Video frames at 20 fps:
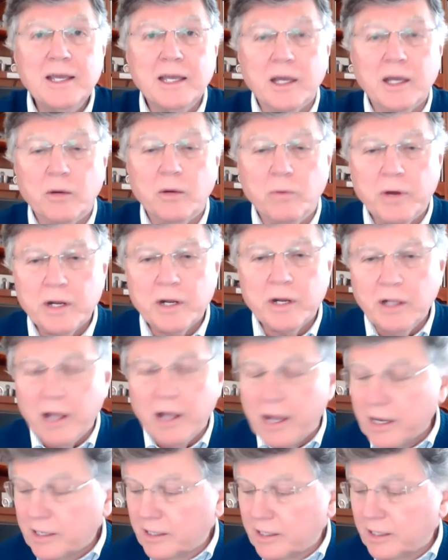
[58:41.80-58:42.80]
at 1
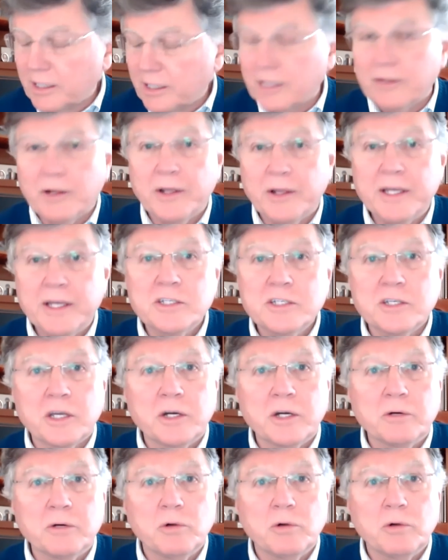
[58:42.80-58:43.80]
o'clock, uh, the Lane
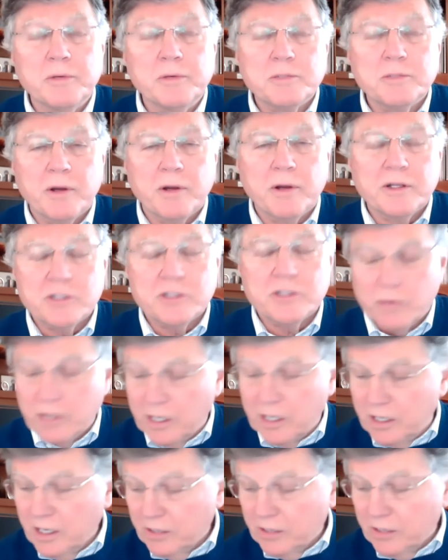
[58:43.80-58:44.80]
Center will be
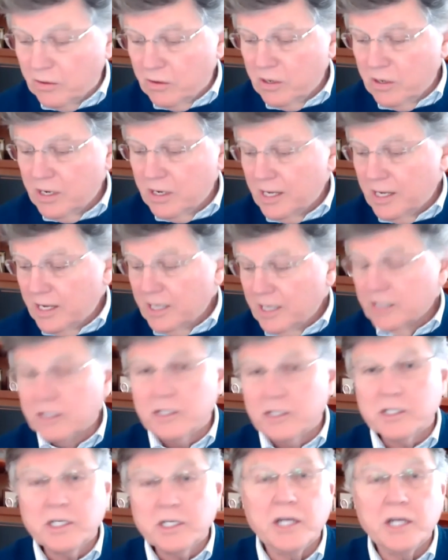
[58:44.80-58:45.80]
sponsoring another
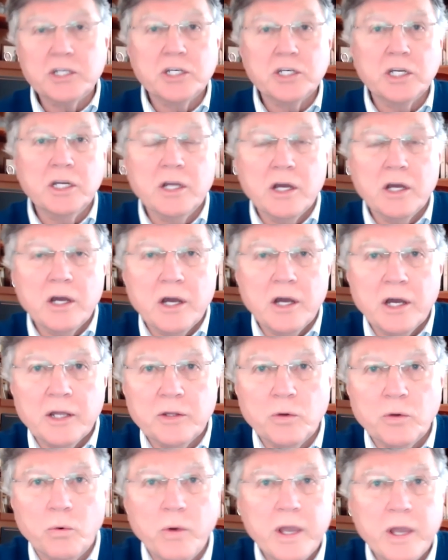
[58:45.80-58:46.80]
discussion
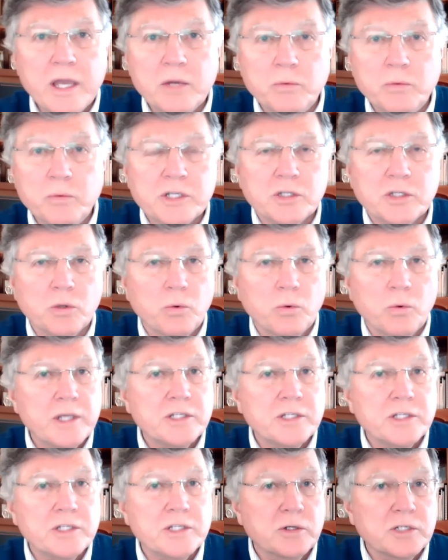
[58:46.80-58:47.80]
on the way in which the
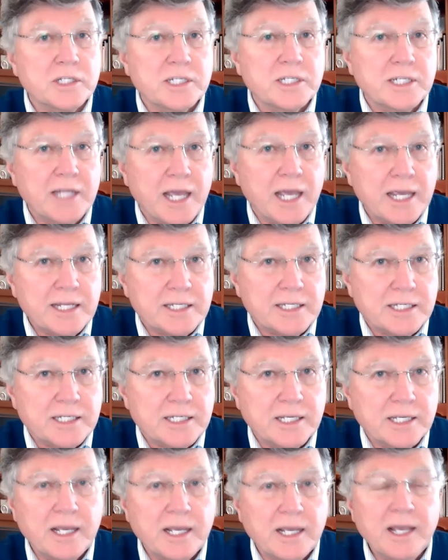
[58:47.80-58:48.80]
Western states
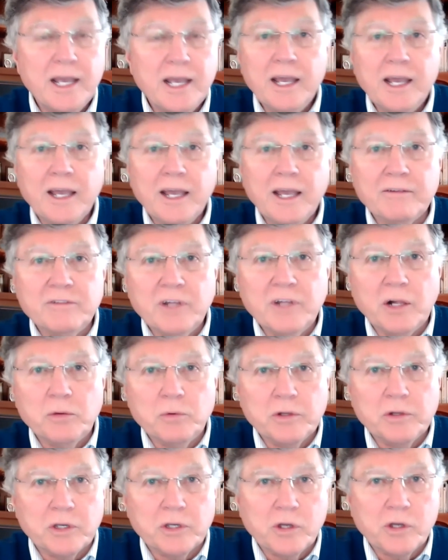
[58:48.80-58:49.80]
have dealt
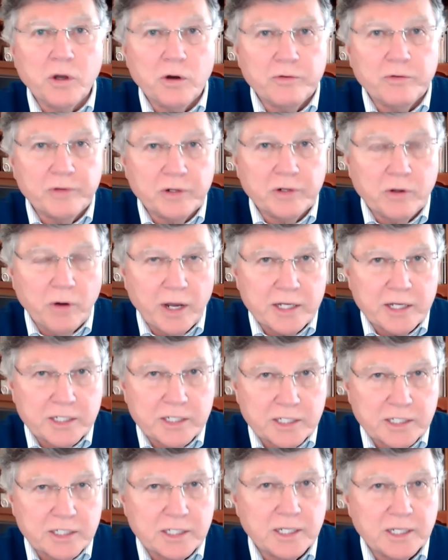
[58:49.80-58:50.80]
with the COVID
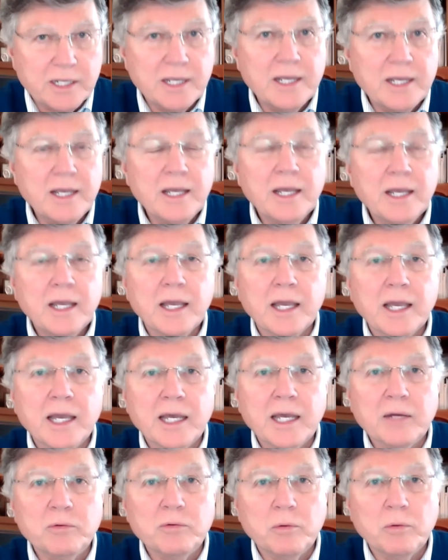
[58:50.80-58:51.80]
crisis.
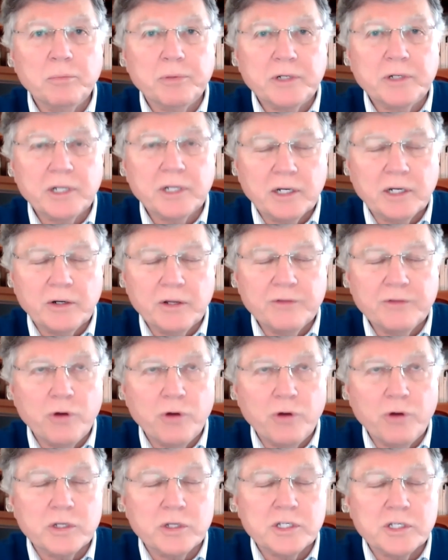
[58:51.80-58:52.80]
And we'll particularly
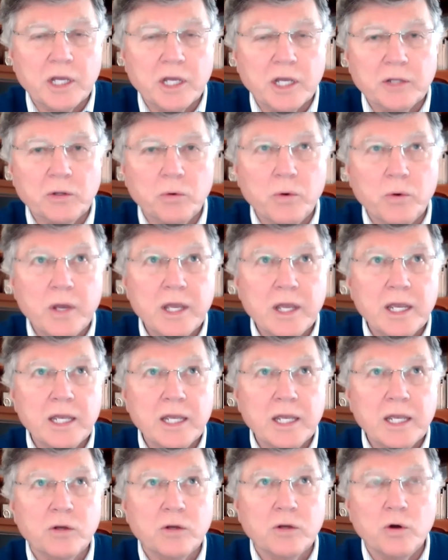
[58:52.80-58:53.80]
focus on the way
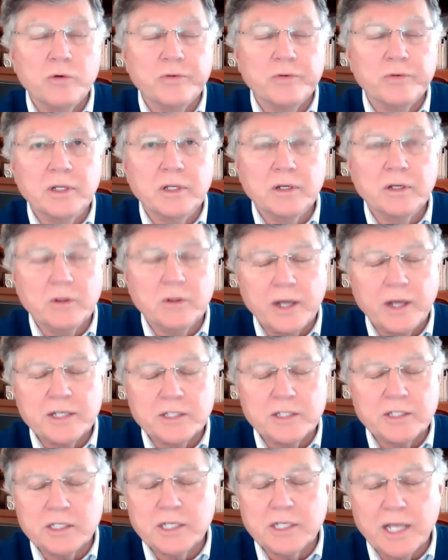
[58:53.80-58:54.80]
the COVID
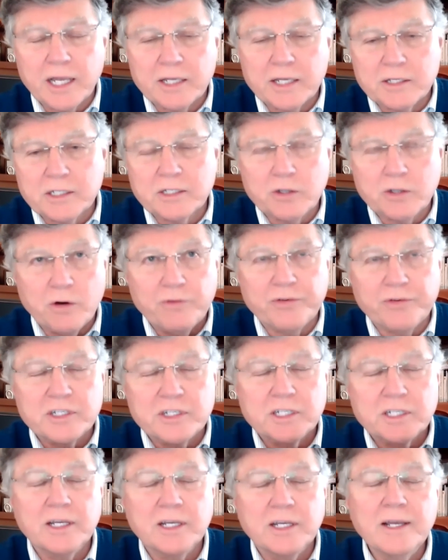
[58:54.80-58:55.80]
crisis has surfaced